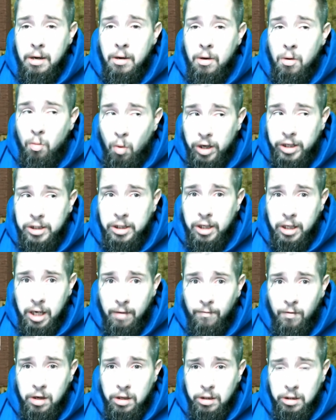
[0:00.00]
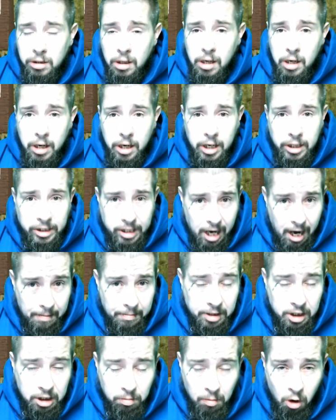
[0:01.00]
What's the difference? Is that I'm a
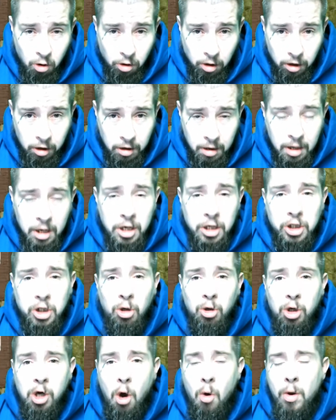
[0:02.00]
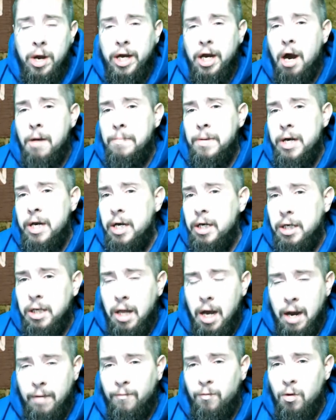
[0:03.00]
smoker. So going up an
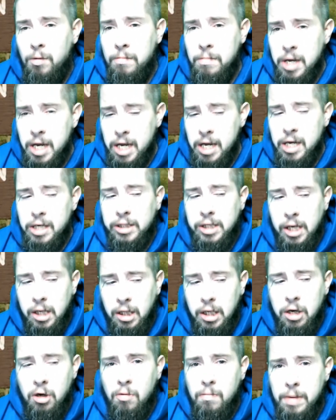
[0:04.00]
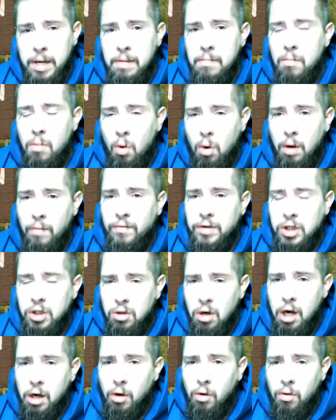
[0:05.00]
incline for me is a little bit more of a
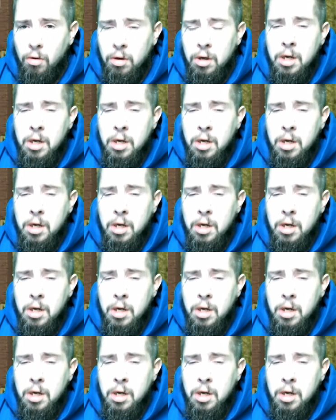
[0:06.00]
struggle.